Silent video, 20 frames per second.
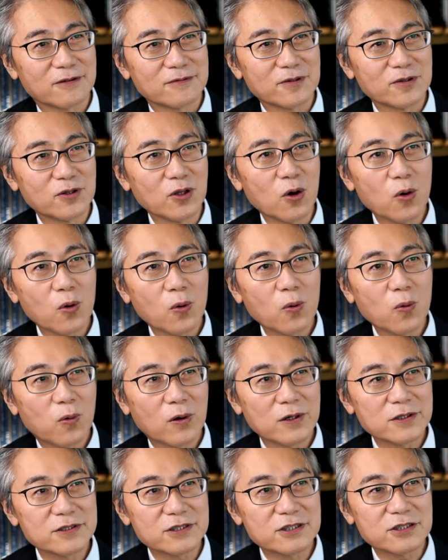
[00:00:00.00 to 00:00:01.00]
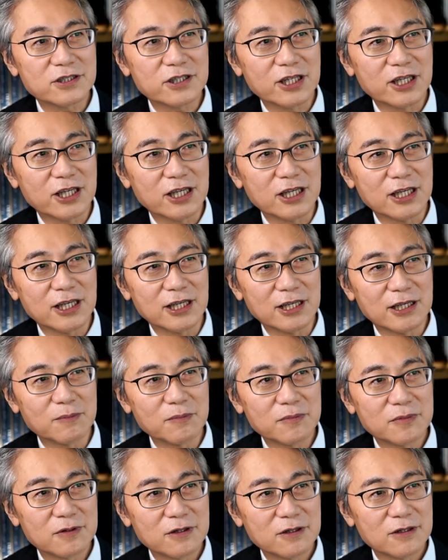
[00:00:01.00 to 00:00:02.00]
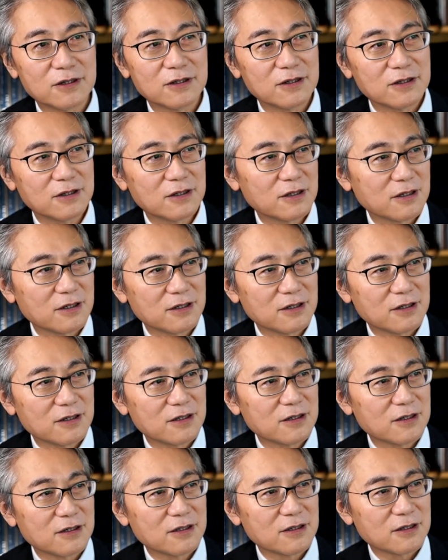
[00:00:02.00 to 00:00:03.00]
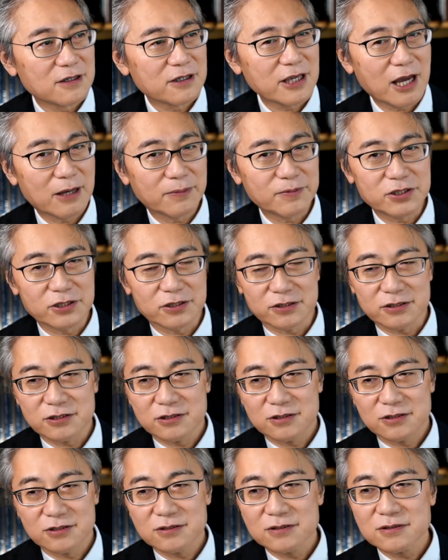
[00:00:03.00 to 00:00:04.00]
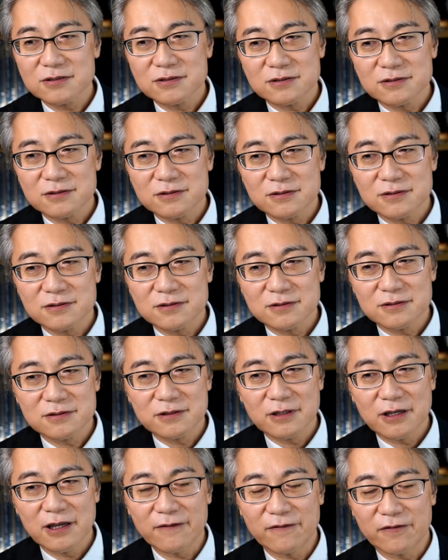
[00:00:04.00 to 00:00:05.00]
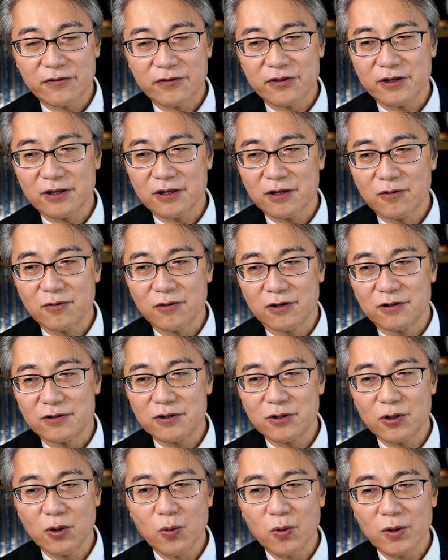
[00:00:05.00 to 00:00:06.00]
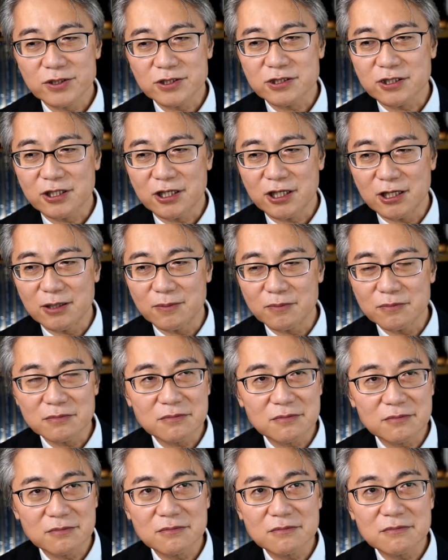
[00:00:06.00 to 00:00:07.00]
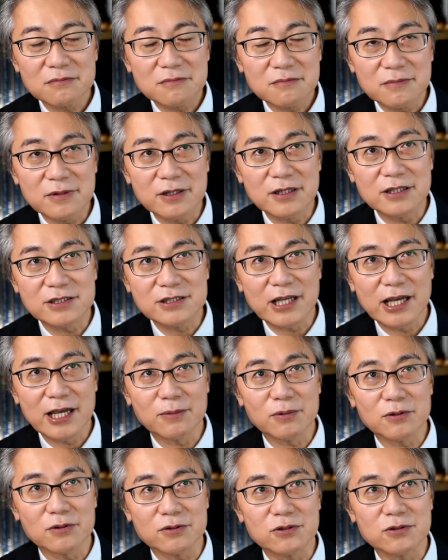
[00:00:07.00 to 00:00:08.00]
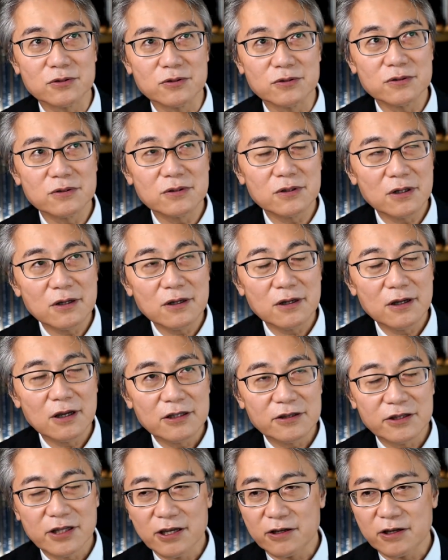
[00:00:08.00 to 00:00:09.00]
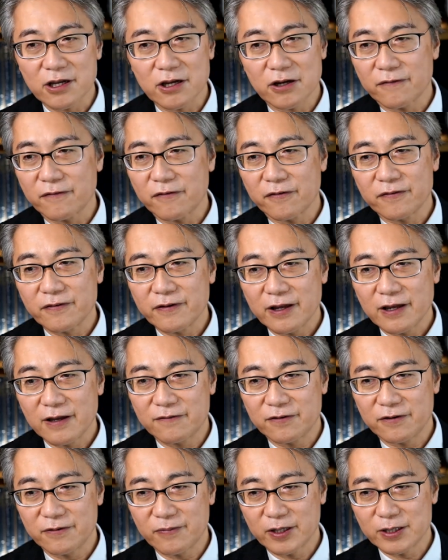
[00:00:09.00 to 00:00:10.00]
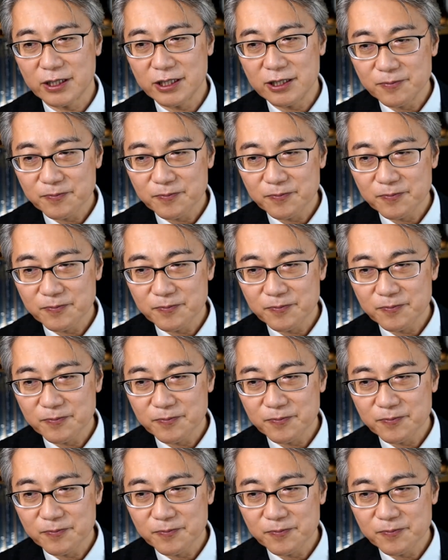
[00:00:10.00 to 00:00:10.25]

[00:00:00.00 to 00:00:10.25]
no one scheme captures everything, or no one scheme is able to take care of everybody.